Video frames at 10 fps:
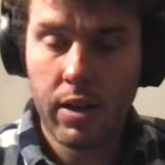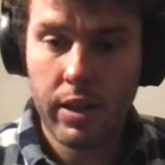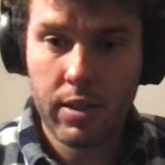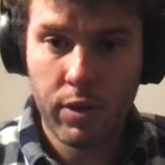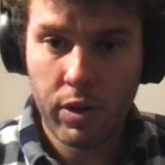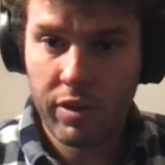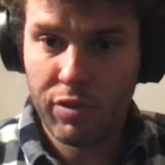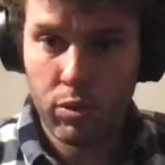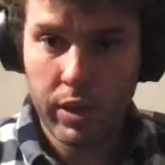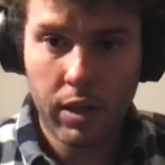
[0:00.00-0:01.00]
either if you
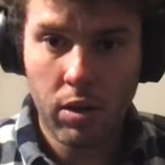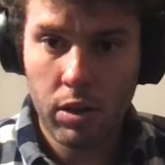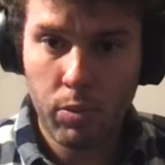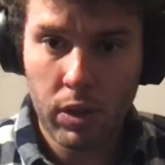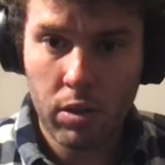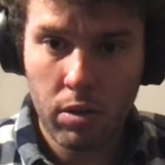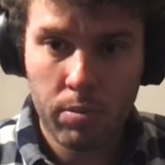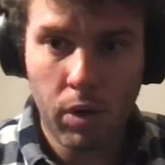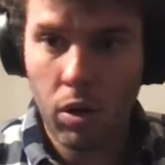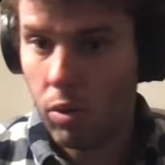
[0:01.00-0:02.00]
take only one column
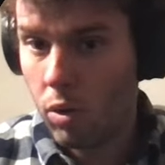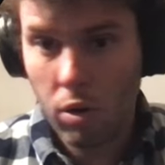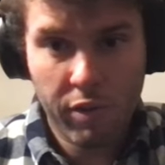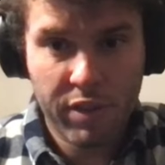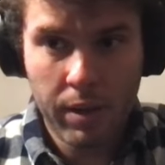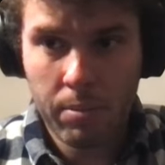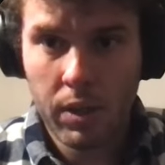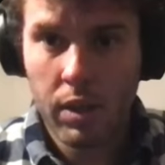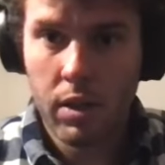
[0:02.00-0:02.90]
or all of them.